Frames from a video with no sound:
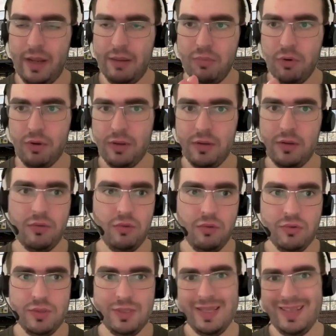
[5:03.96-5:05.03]
important to
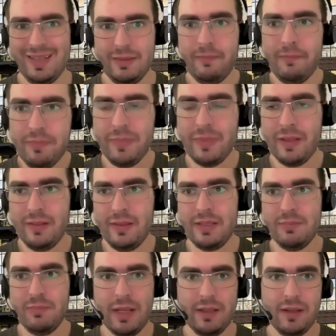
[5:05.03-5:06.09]
use this
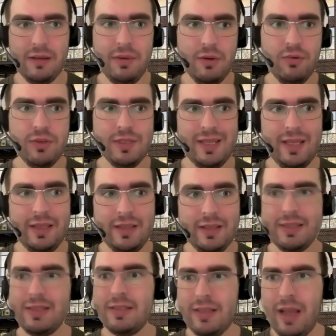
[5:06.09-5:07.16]
pattern because it
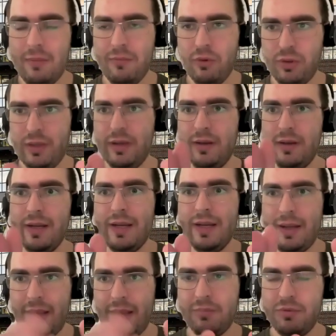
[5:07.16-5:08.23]
somewhat
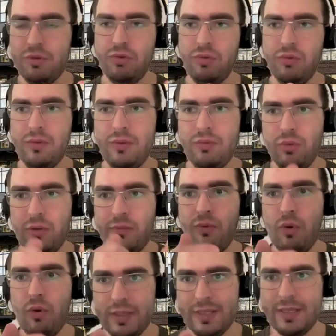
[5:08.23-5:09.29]
helps you to
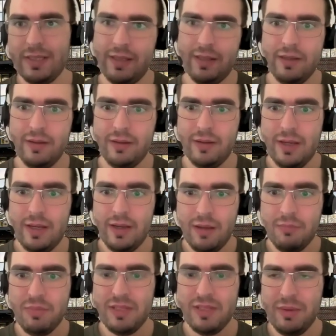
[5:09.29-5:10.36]
enforce
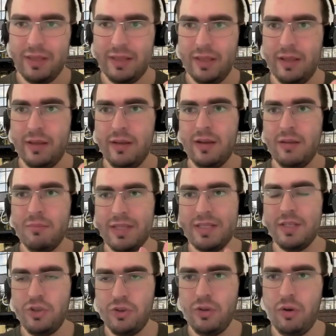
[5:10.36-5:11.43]
composability,
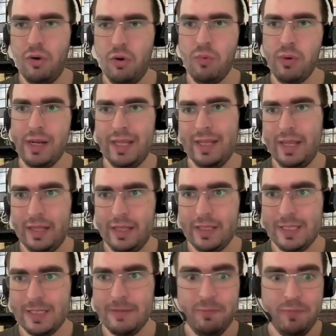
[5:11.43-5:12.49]
composition over
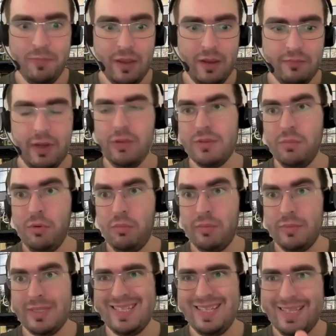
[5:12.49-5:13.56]
inheritance. One of the
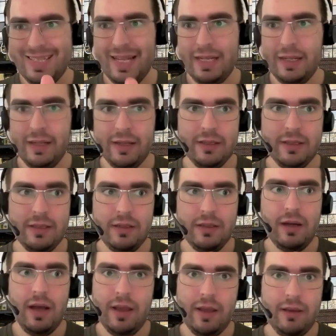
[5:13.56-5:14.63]
problems that
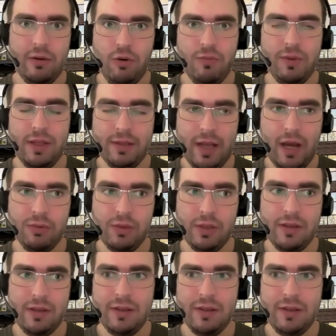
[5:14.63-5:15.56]
I often encountered